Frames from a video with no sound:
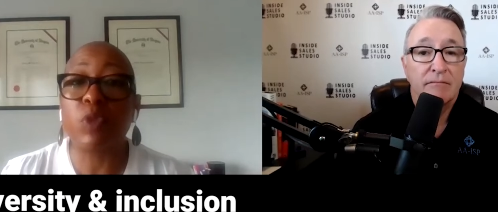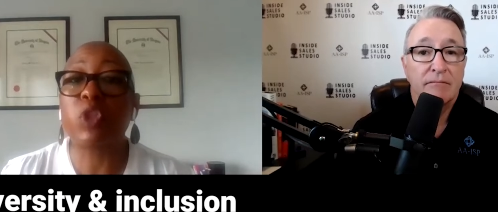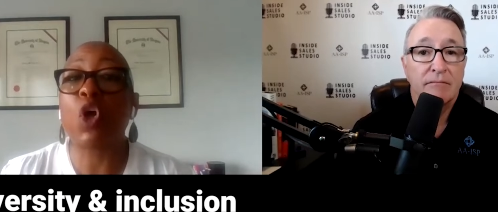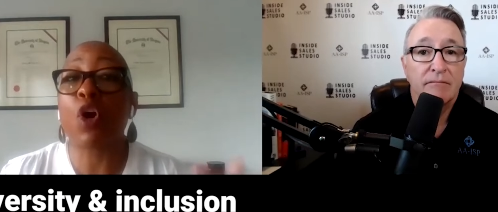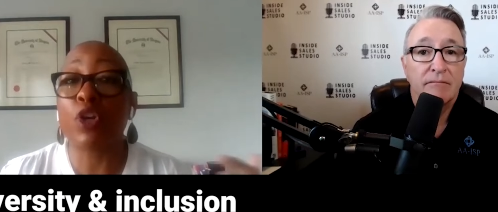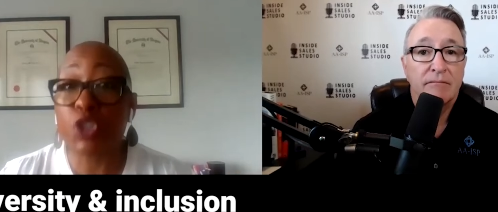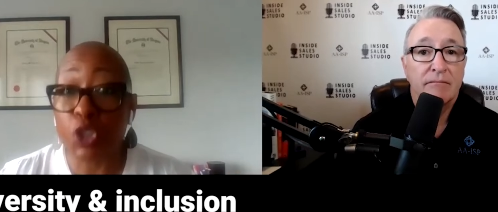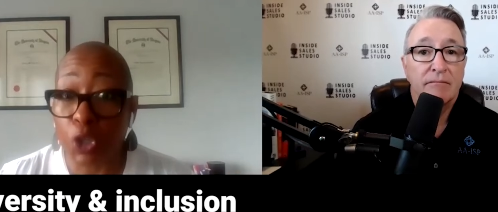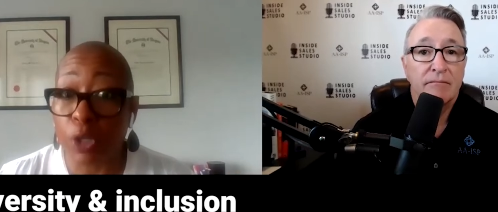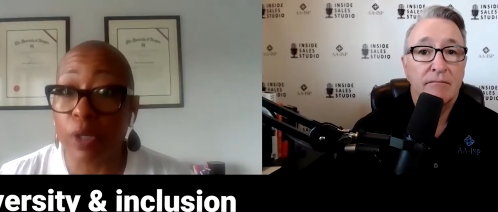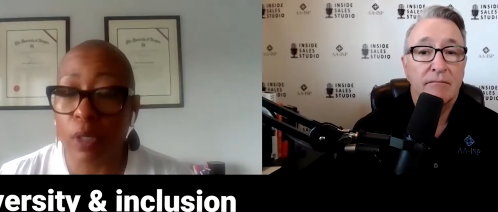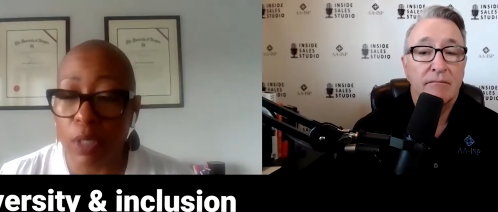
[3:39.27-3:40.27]

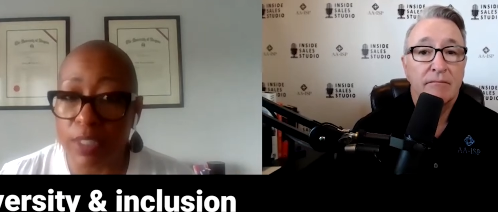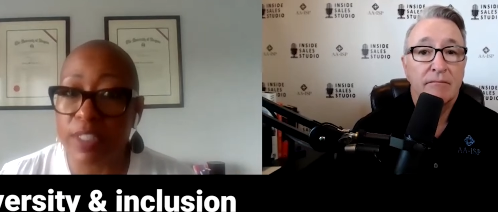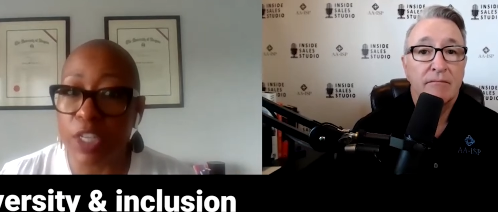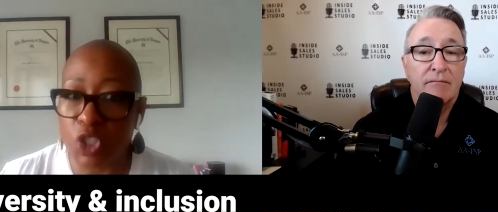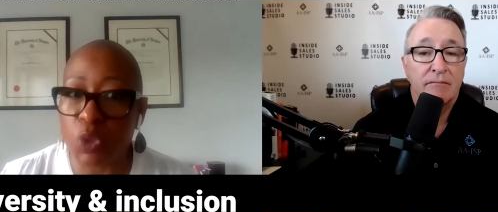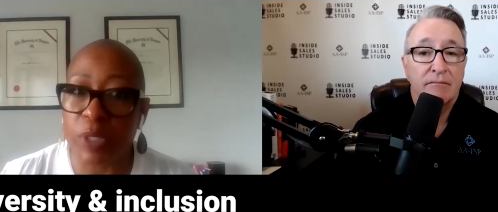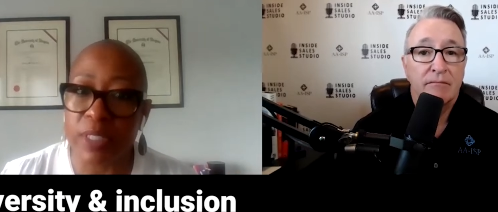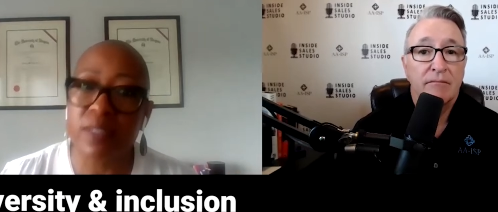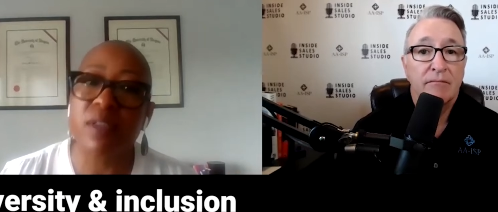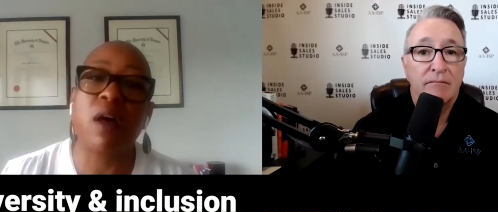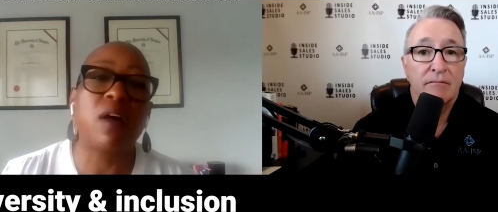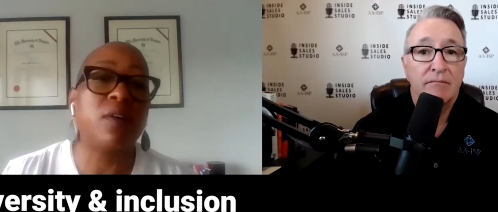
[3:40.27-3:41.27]
Speaker 1: larger constituents
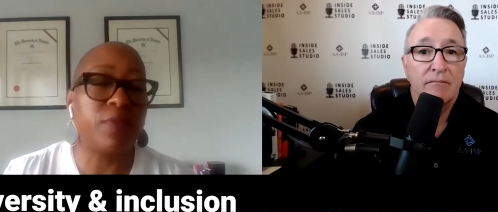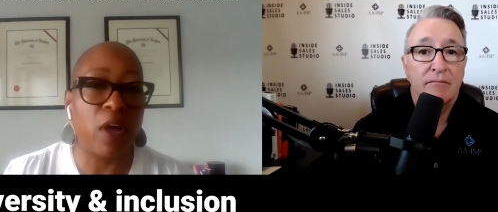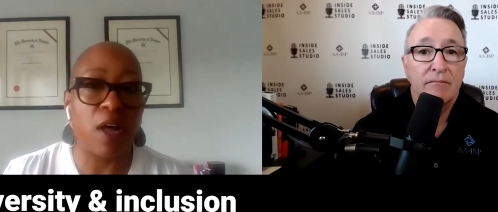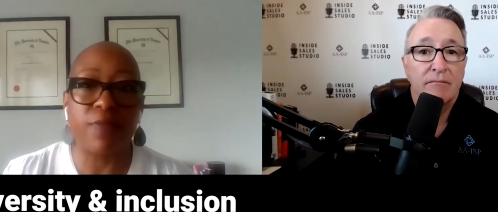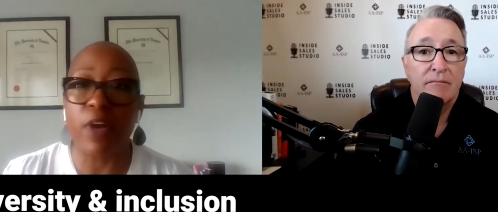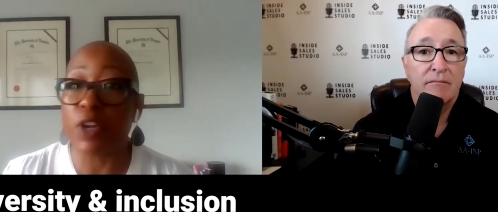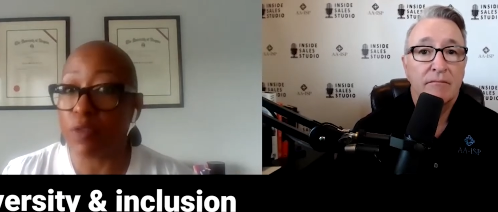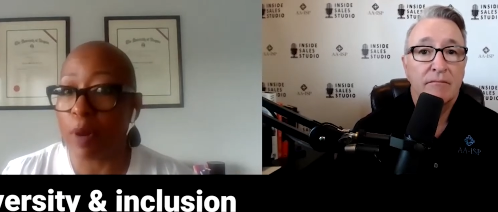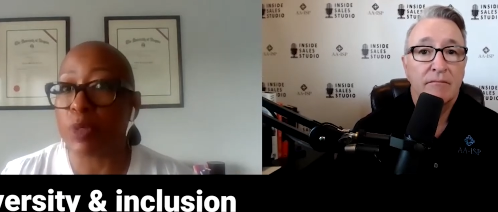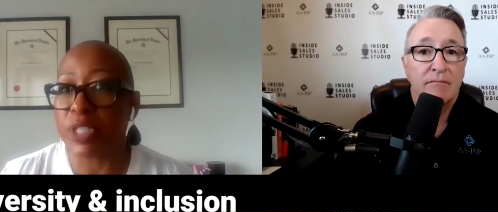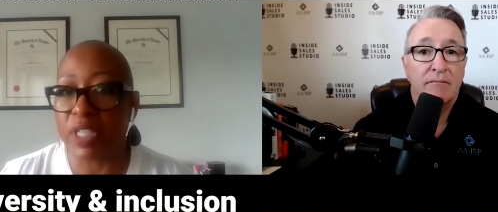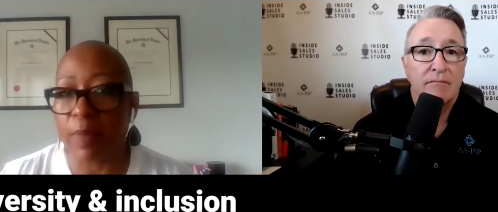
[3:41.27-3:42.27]
of, of
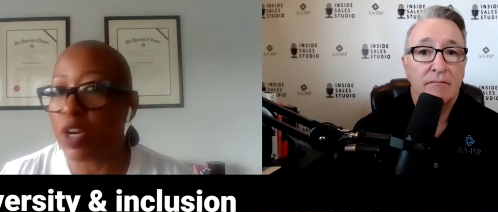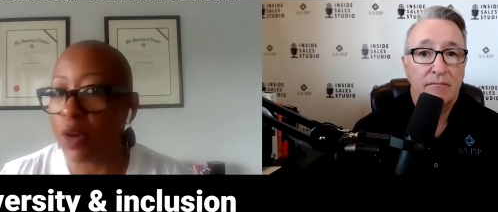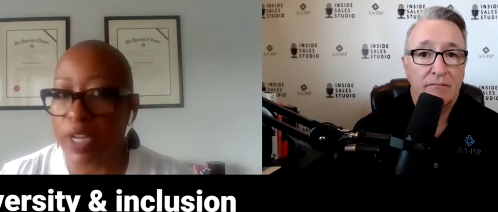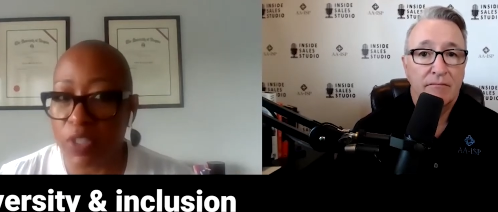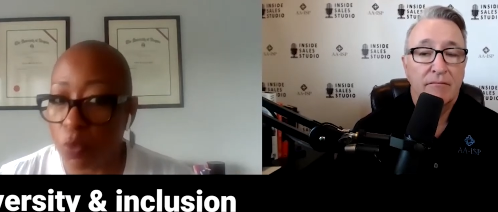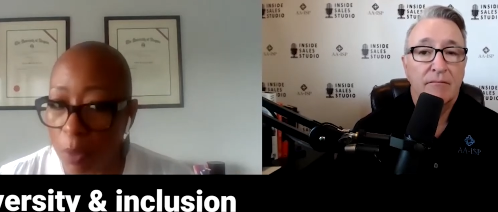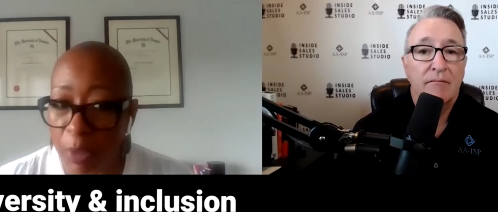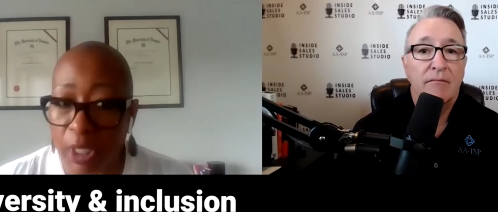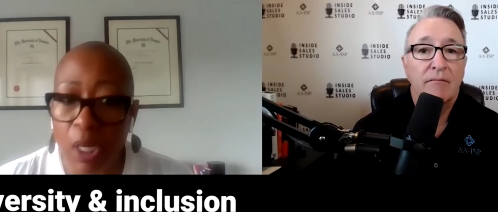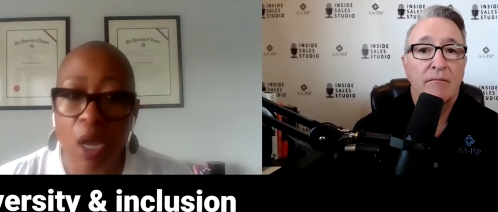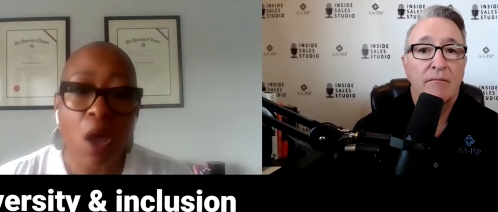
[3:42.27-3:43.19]
underrepresented minorities and women.